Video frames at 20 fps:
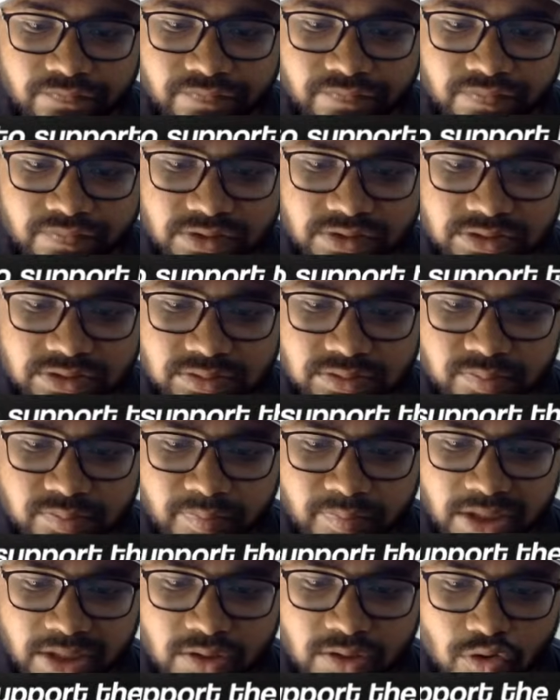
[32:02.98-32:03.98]
this
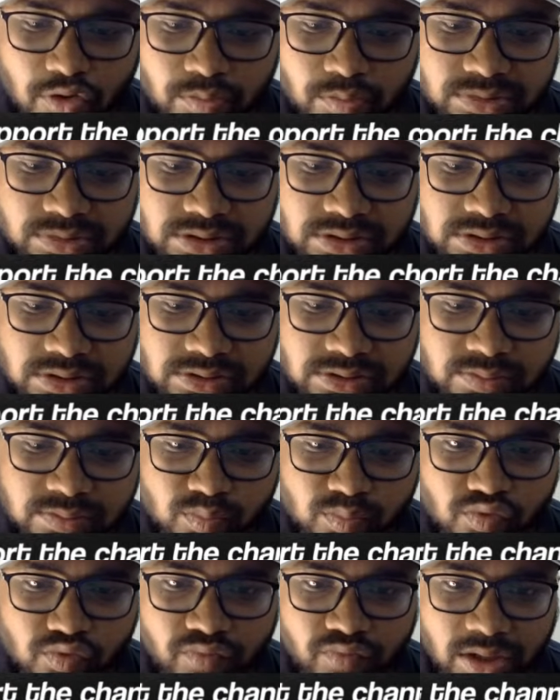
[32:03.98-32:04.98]
main object is
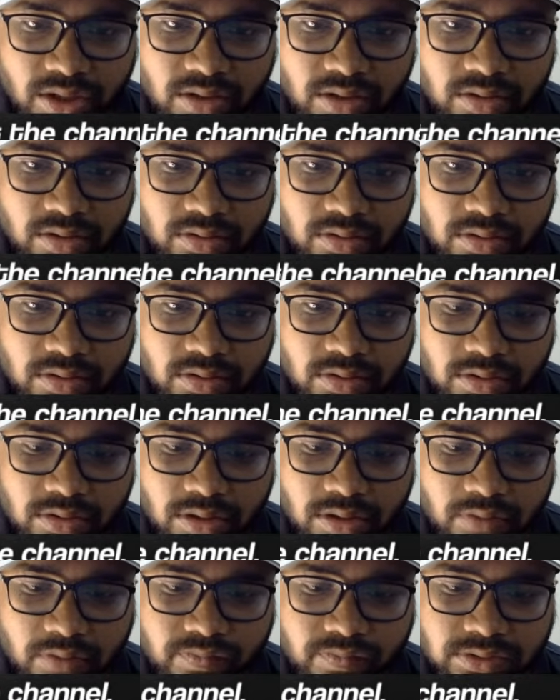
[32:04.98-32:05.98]
moving,
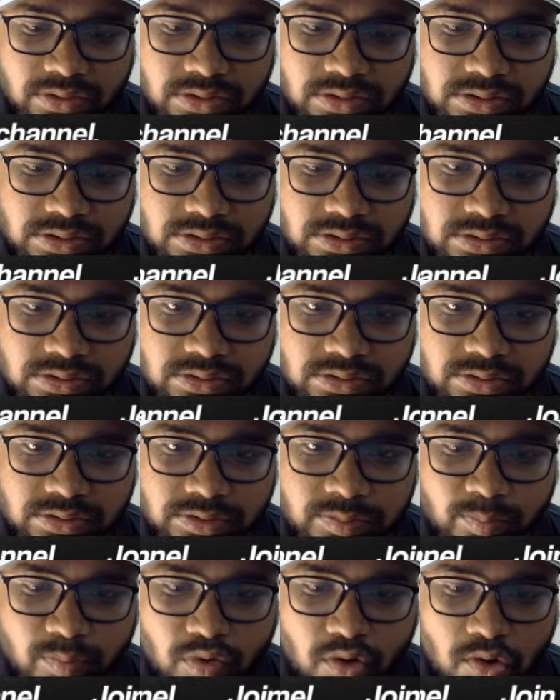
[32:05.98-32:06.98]
our this
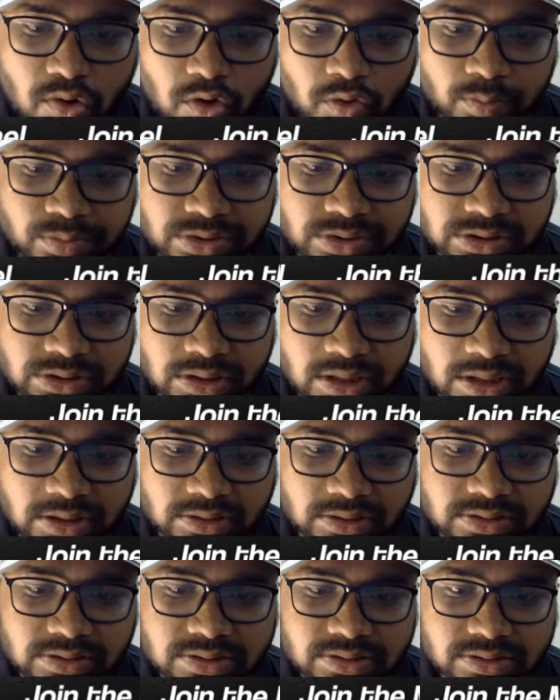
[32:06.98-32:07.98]
small object
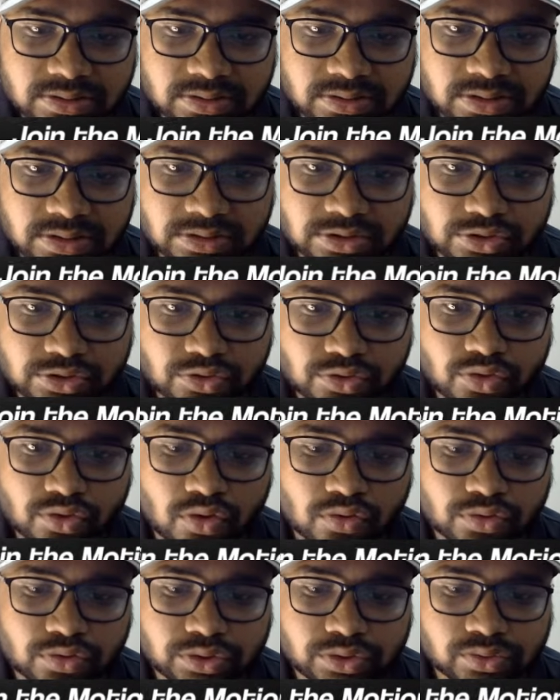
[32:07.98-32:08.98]
like this should
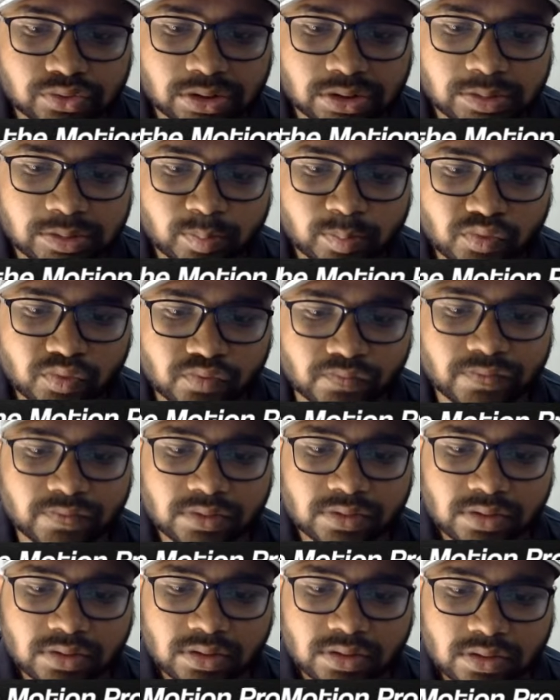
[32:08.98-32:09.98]
also get moved.
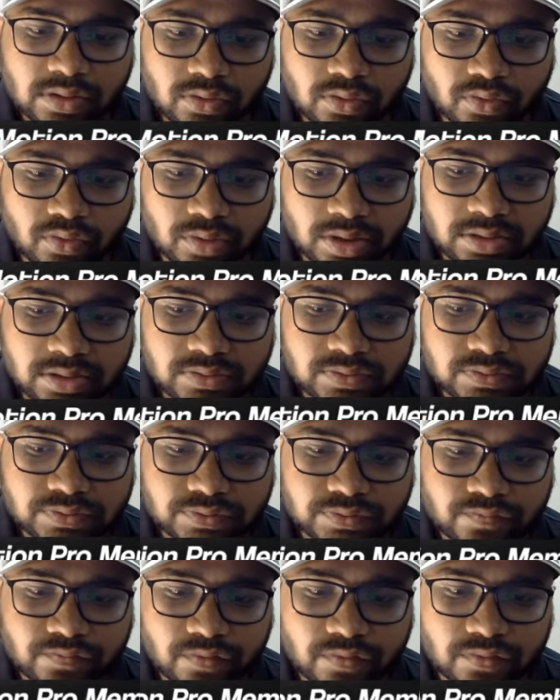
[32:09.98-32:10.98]
Okay,
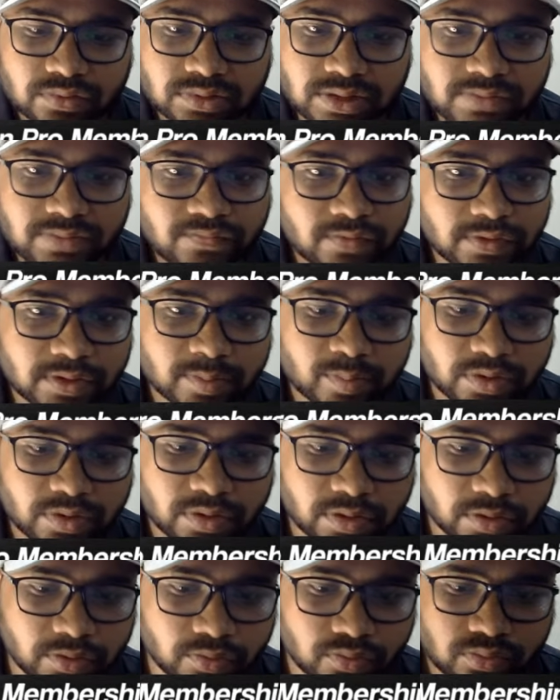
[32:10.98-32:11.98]
so for that, what I'm
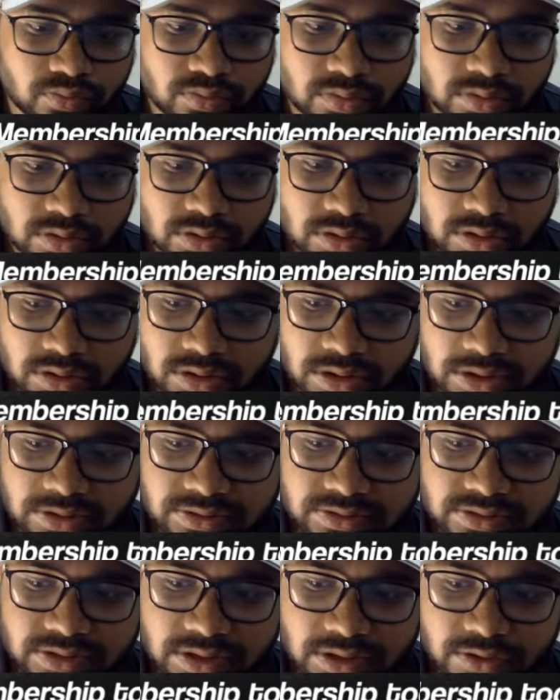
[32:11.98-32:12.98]
gonna do, let's
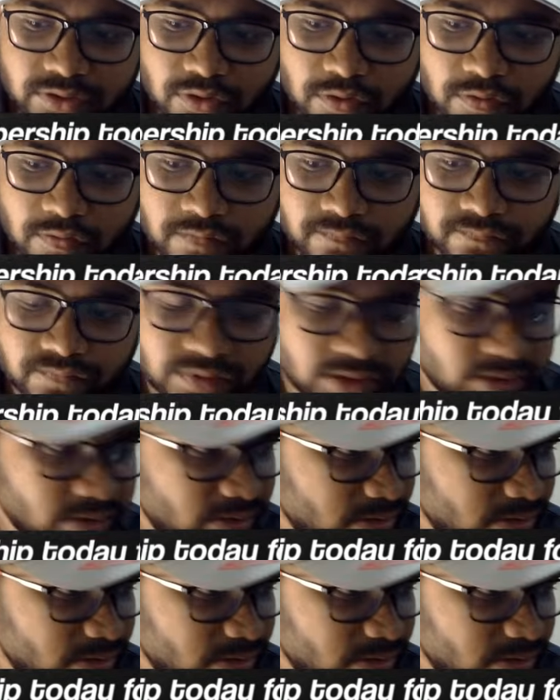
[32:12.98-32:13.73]
select all of that